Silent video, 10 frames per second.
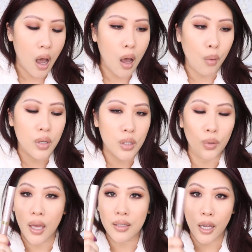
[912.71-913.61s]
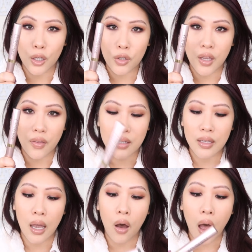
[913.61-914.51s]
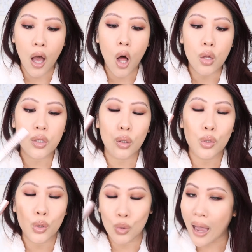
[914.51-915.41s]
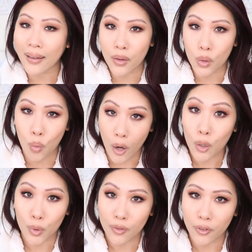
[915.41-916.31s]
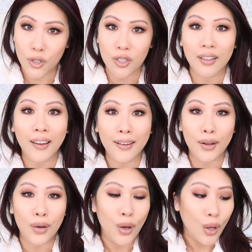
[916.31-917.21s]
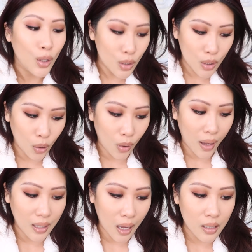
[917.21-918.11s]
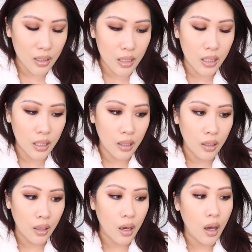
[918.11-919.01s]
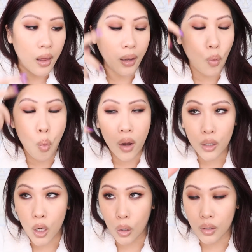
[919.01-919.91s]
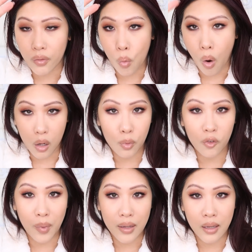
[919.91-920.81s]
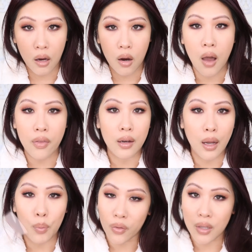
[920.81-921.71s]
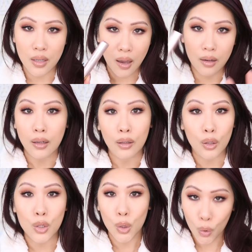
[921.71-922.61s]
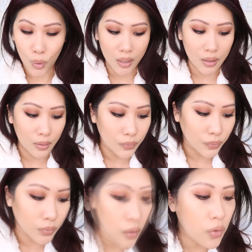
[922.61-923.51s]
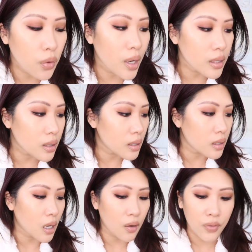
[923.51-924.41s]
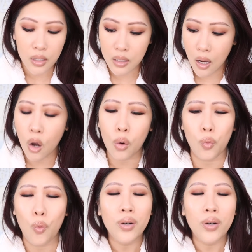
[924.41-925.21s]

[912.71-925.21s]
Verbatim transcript: Um, so yes, I understand this now. I also do not get the waterproof version. I know. So I get like one coat of a waterproof mascara on then I put this on and it looks great. For the rest of the stuff that's not, oh,